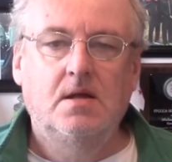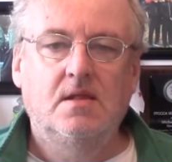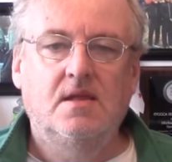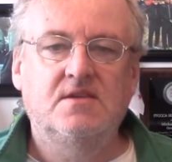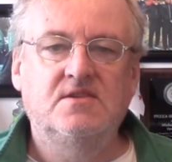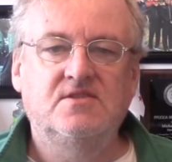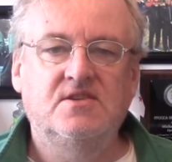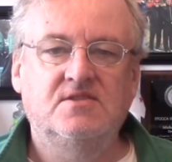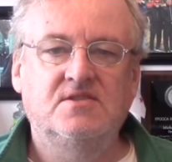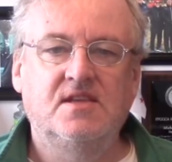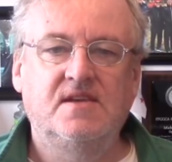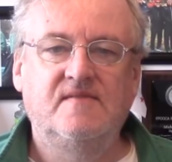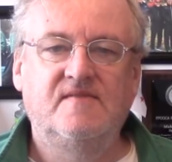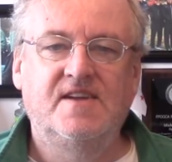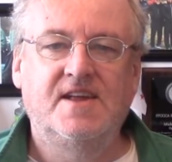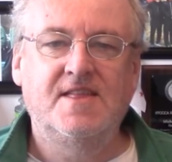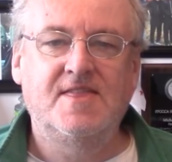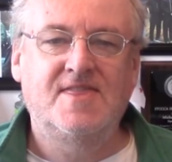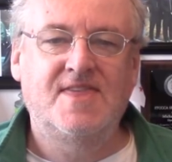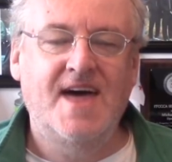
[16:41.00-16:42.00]
let's just leave
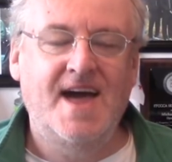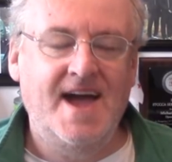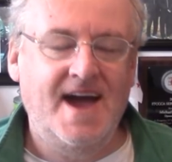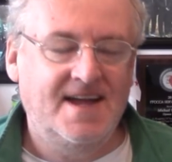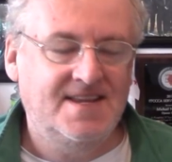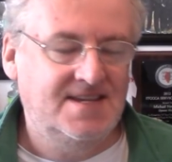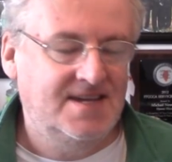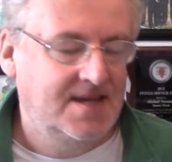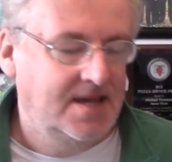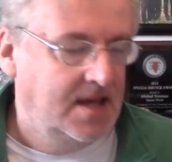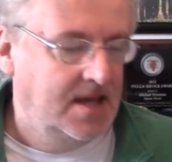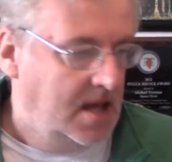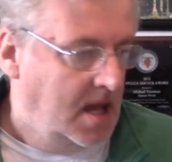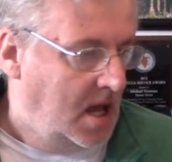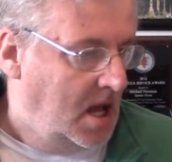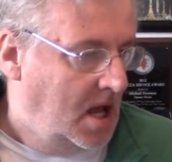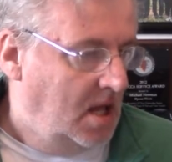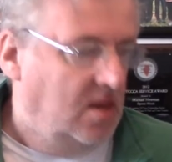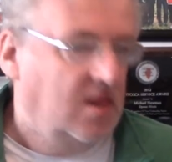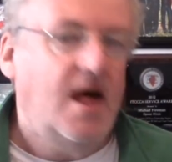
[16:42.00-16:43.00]
it at that.
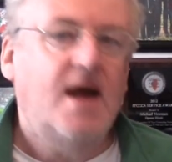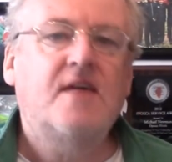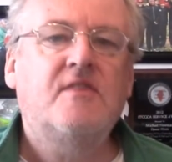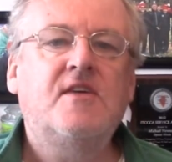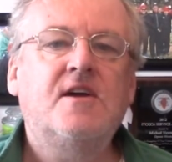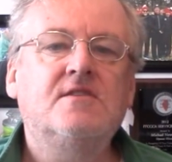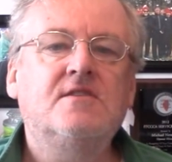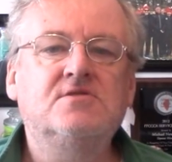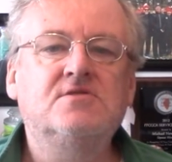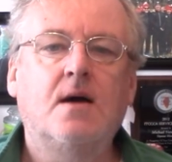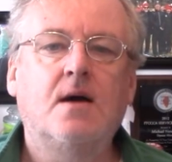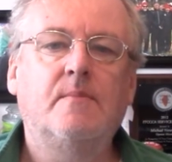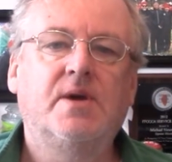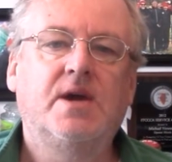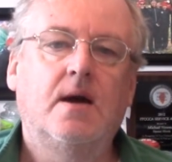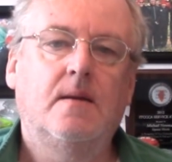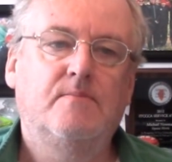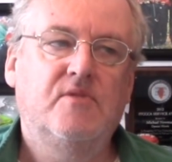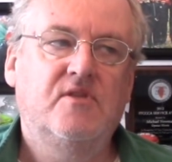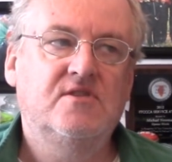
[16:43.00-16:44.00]
A lot of things
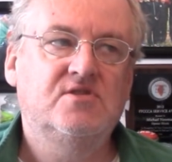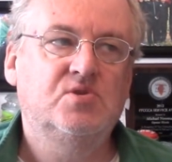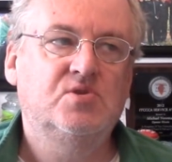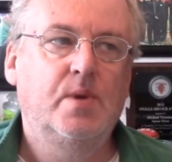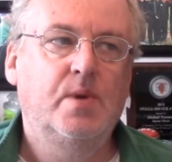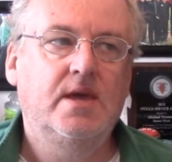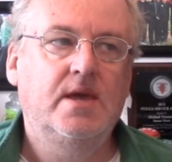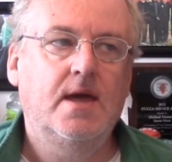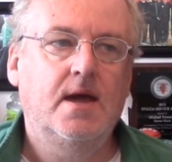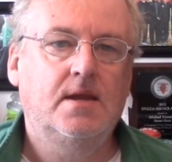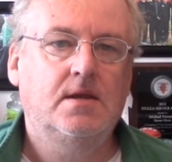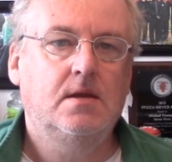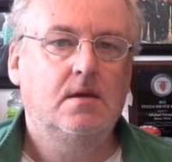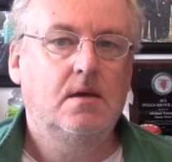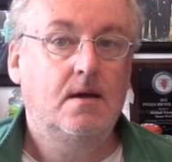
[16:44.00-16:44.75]
coming up this weekend.